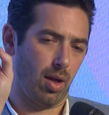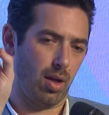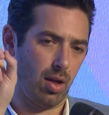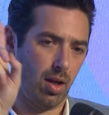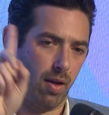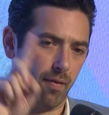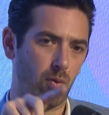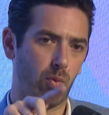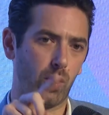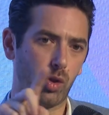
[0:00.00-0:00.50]

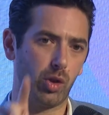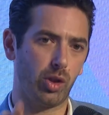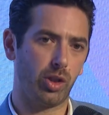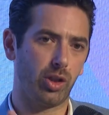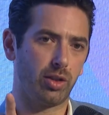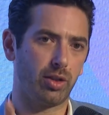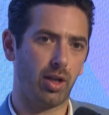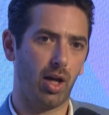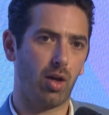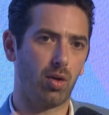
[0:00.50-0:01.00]
given what you
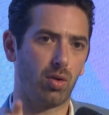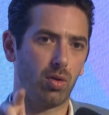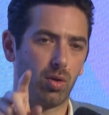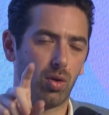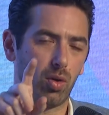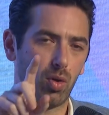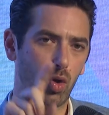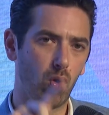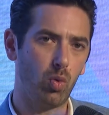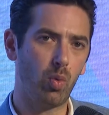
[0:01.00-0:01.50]
just said,
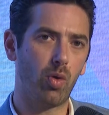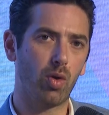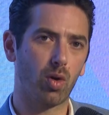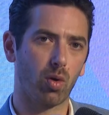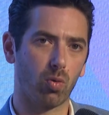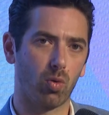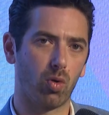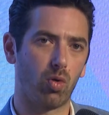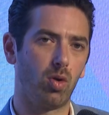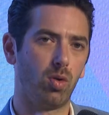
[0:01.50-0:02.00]
who in the
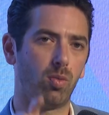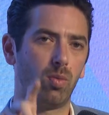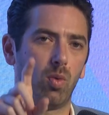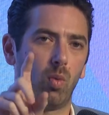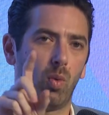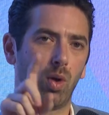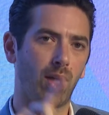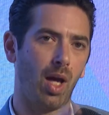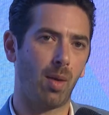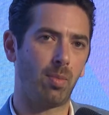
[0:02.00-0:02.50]
room,
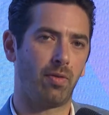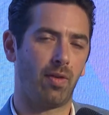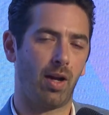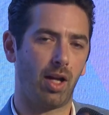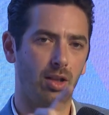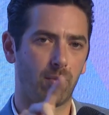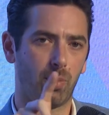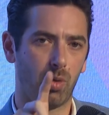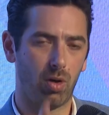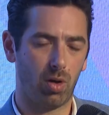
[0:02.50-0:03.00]
what type of
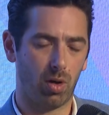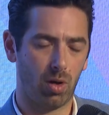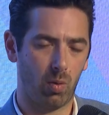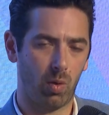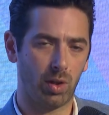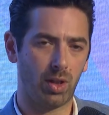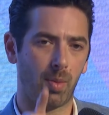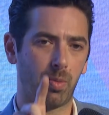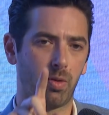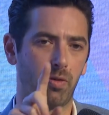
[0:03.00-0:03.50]
entrepreneur,
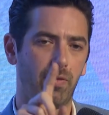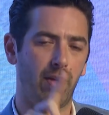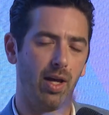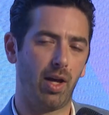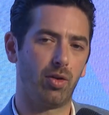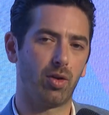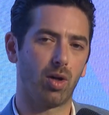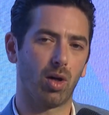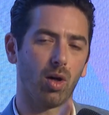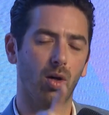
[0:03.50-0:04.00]
what type of
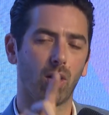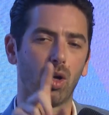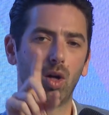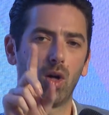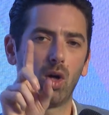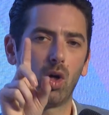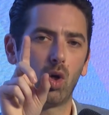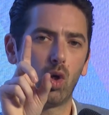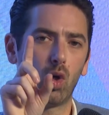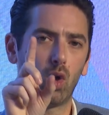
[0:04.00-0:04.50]
founder,
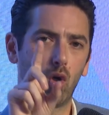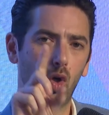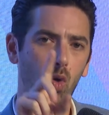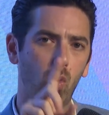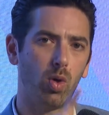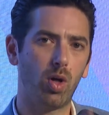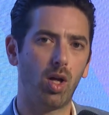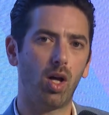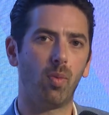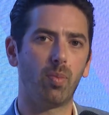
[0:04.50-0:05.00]
who
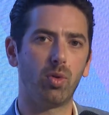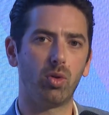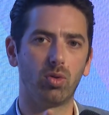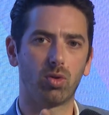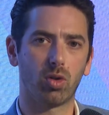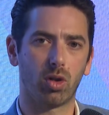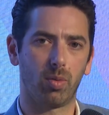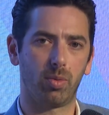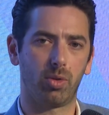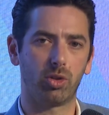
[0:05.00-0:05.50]
would help you
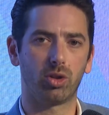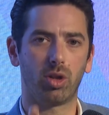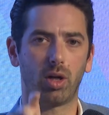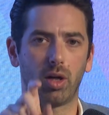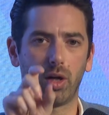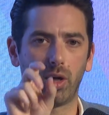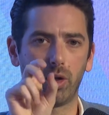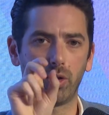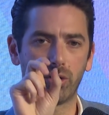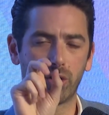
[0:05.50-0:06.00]

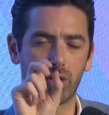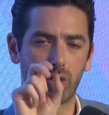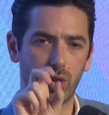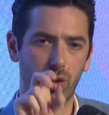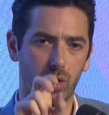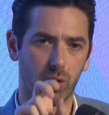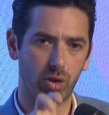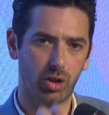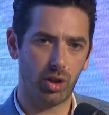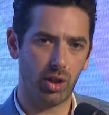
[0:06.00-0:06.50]
turbocharge
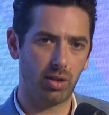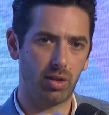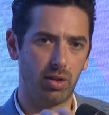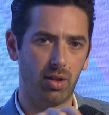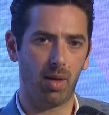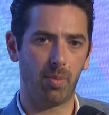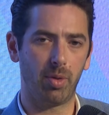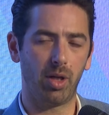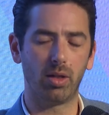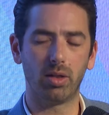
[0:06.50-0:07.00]
your
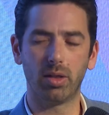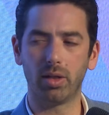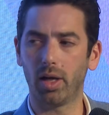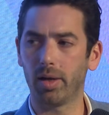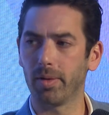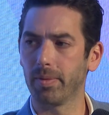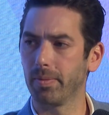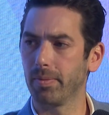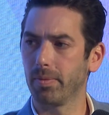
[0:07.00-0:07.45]
GTM in India?